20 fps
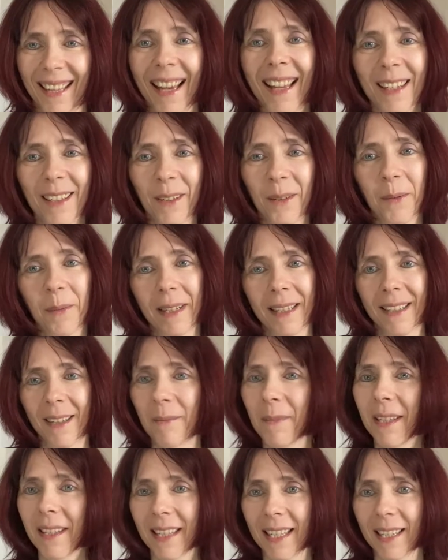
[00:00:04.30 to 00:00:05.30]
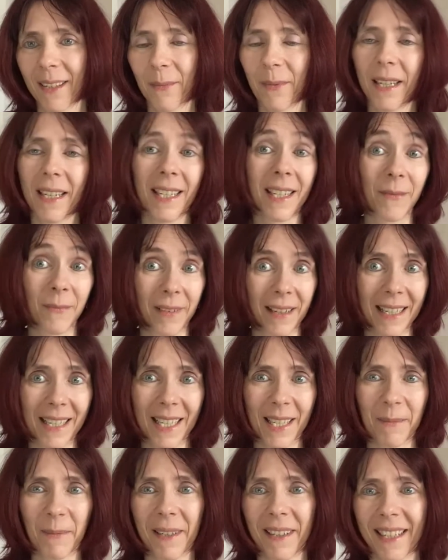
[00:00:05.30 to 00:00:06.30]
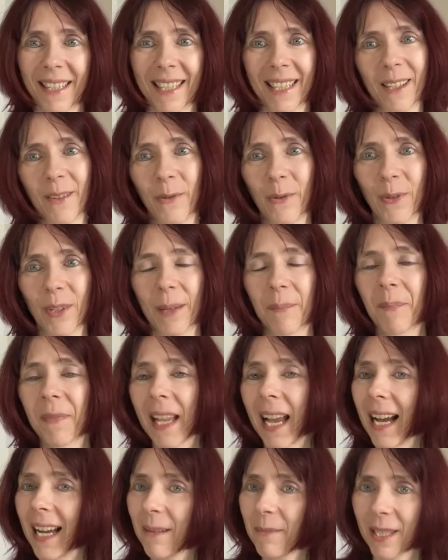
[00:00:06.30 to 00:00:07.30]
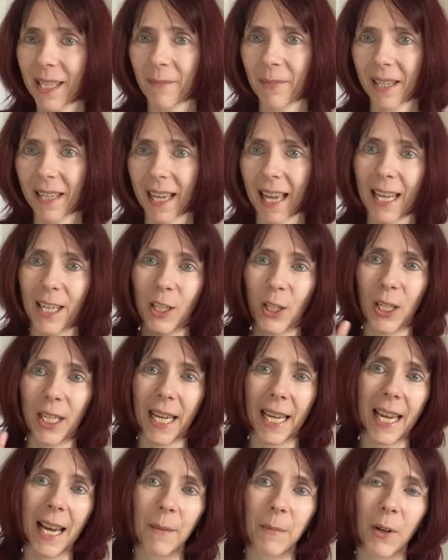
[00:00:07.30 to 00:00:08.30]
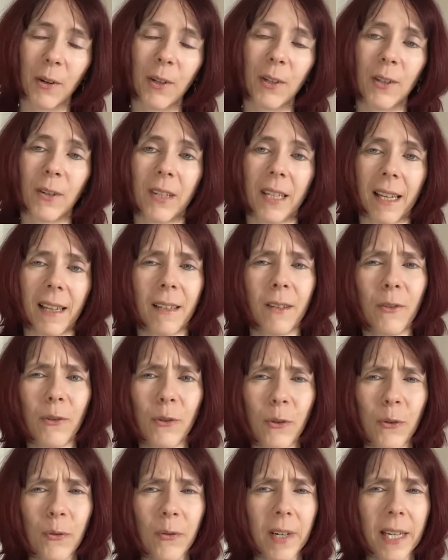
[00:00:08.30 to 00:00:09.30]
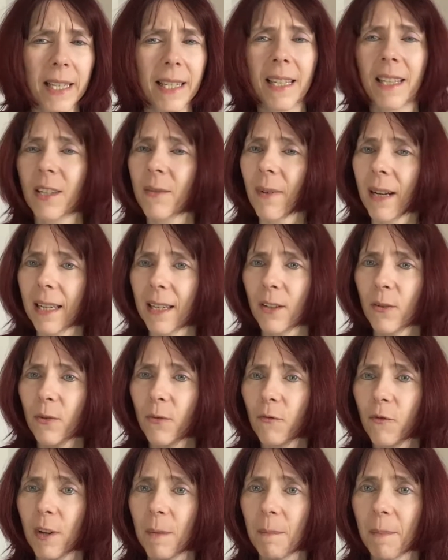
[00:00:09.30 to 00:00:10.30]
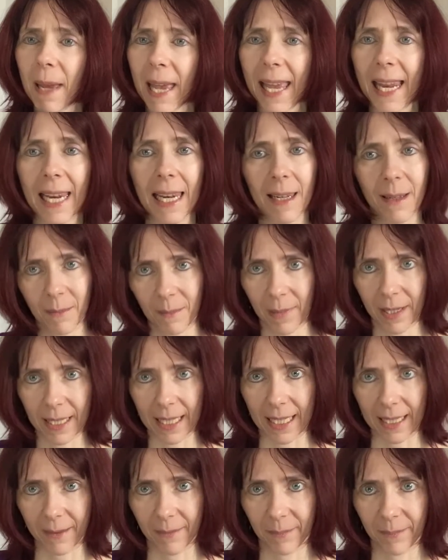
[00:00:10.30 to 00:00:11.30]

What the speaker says: Hello, welcome to this week's Wild Spirits News. I'm Sibylla and today I'm going to tell you 2 reasons why you repel money.